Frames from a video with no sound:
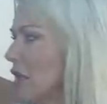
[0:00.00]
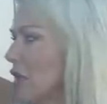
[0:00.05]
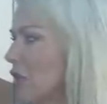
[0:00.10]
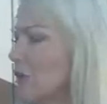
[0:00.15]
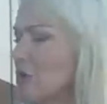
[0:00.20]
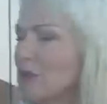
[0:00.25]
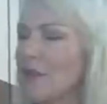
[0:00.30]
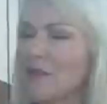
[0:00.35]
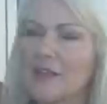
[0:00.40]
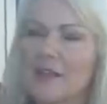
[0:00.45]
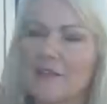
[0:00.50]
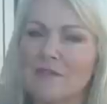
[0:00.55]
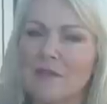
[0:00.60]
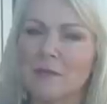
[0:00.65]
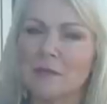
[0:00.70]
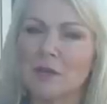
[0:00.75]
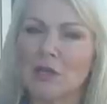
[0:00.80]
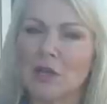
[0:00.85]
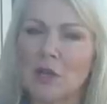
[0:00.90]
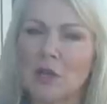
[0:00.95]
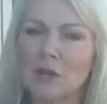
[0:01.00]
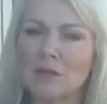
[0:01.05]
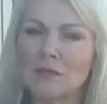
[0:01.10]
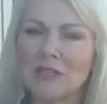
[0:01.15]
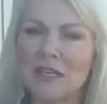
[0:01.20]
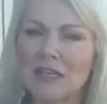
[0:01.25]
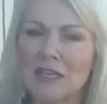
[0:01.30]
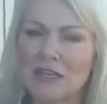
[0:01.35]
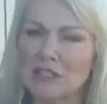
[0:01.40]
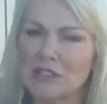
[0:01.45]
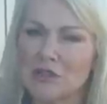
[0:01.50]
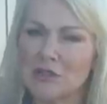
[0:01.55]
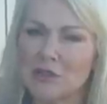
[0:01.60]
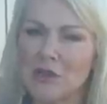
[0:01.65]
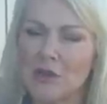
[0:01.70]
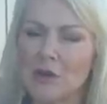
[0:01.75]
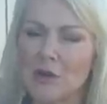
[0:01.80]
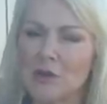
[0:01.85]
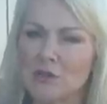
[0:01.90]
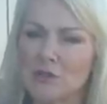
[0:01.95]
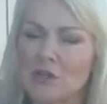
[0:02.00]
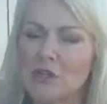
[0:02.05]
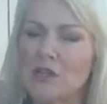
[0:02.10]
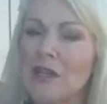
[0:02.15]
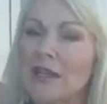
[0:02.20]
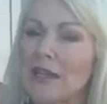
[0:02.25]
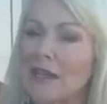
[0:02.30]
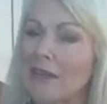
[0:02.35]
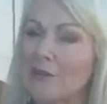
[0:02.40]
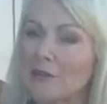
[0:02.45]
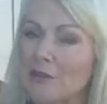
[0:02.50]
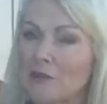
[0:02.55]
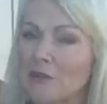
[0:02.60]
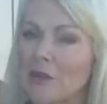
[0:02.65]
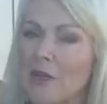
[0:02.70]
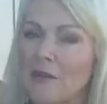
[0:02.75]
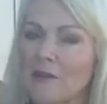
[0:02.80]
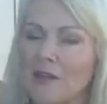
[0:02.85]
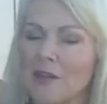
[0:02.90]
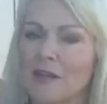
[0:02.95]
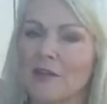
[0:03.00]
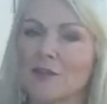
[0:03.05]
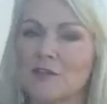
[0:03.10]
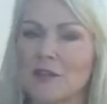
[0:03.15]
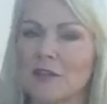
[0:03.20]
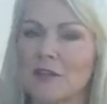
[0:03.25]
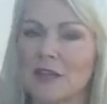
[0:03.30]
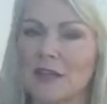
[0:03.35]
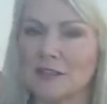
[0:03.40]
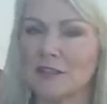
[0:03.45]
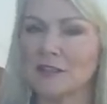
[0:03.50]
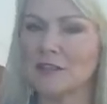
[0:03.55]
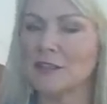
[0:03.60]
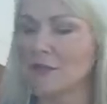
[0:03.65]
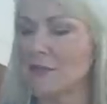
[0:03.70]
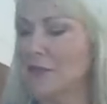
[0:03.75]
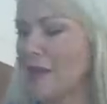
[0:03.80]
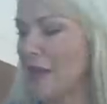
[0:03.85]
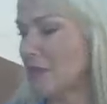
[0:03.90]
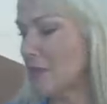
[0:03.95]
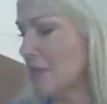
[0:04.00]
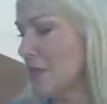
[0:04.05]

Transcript: you can give them the code to get into your coach if you're not there, if you'd like to do that.